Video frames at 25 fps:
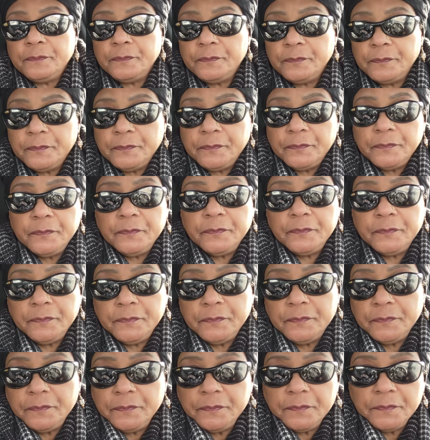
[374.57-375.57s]

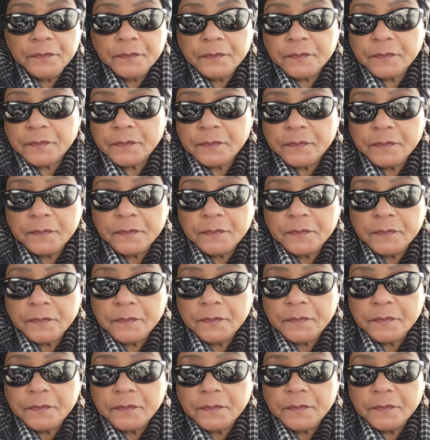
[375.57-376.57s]

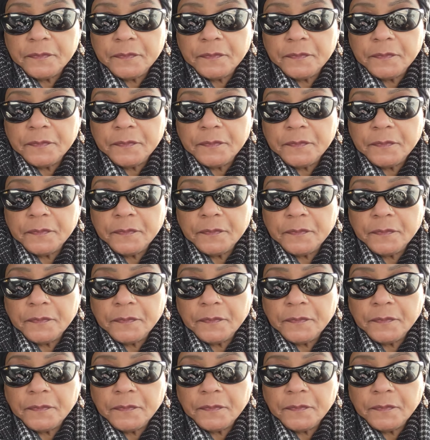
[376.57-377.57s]

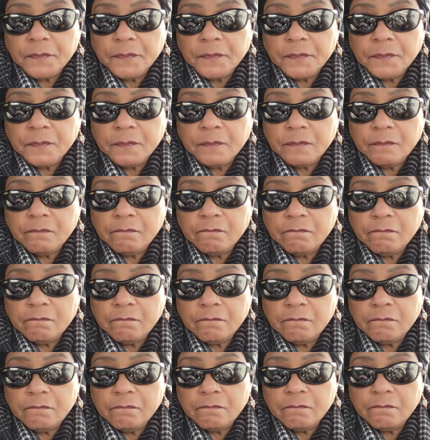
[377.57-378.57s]

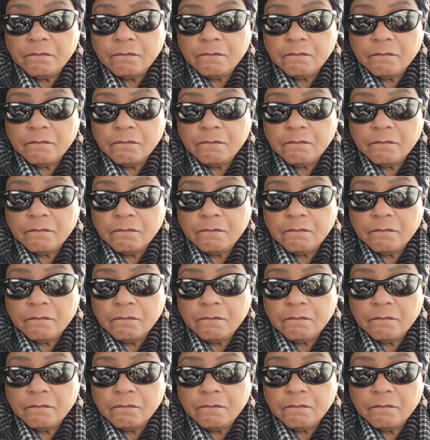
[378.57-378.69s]
(silence)